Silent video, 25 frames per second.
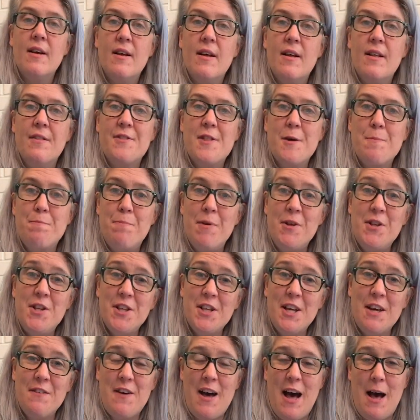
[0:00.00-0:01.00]
The bulk
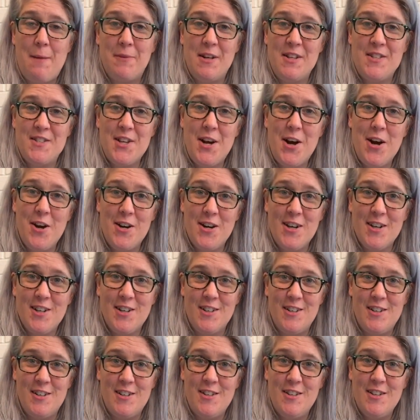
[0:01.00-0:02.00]
of Hopkins'
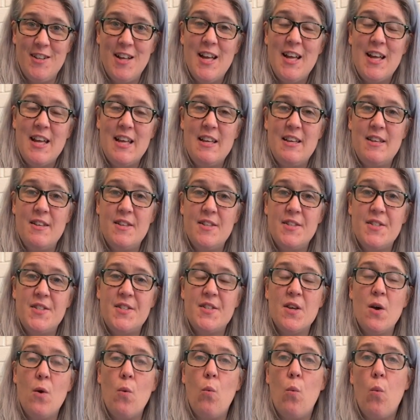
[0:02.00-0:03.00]
article is
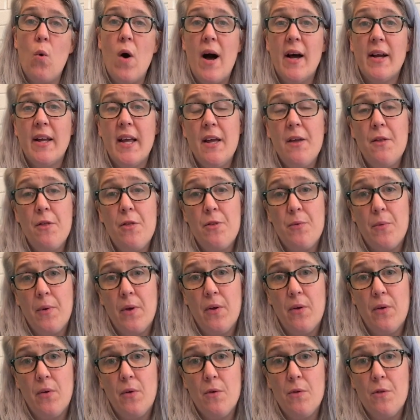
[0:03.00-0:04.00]
walking
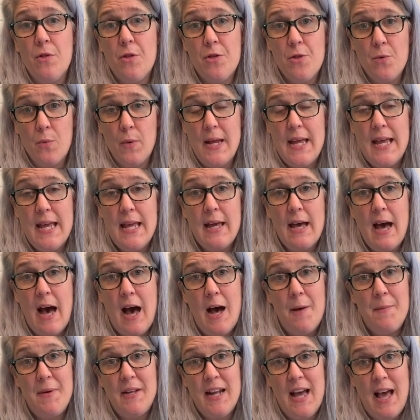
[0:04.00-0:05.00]
through 3
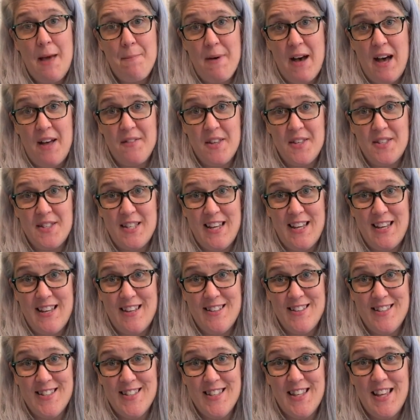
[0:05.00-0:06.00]
common
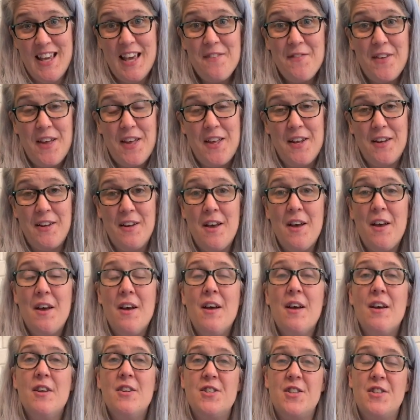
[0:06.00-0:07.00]
hypotheses given
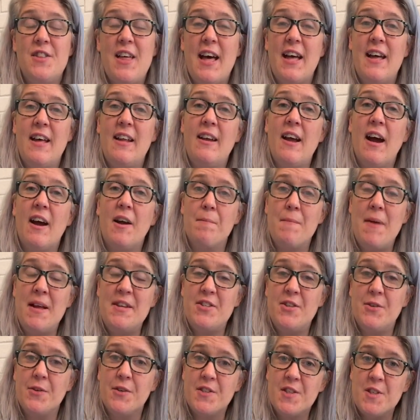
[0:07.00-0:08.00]
that are meant
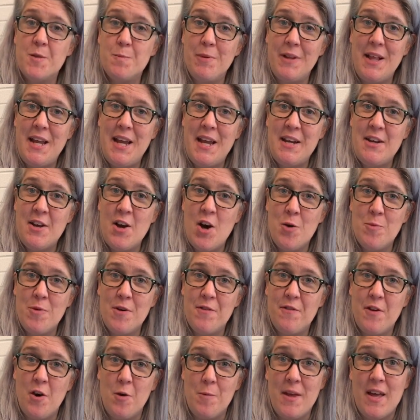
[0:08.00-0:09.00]
to explain
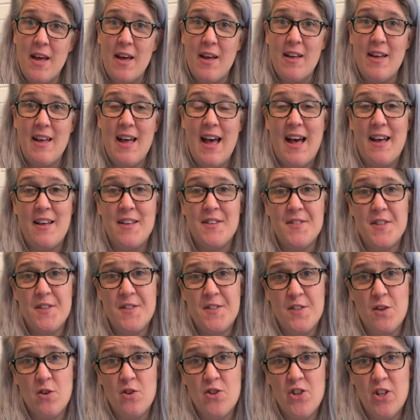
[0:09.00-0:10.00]
homophobia as a
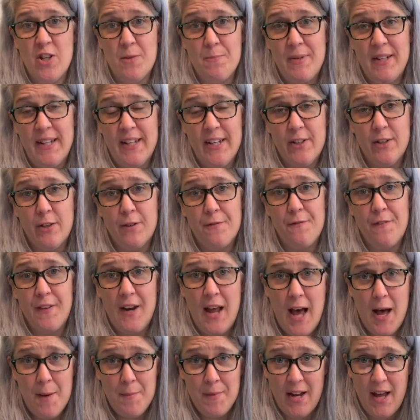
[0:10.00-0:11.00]
social and political
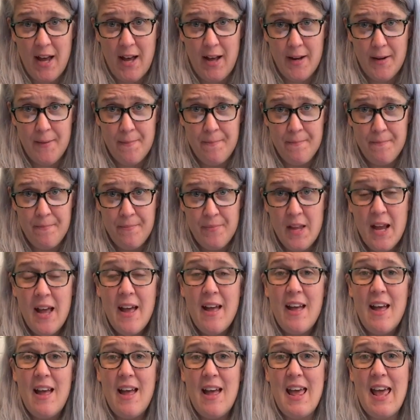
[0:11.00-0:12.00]
phenomenon,
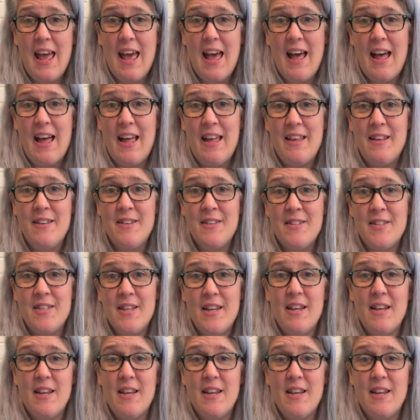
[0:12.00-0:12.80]
and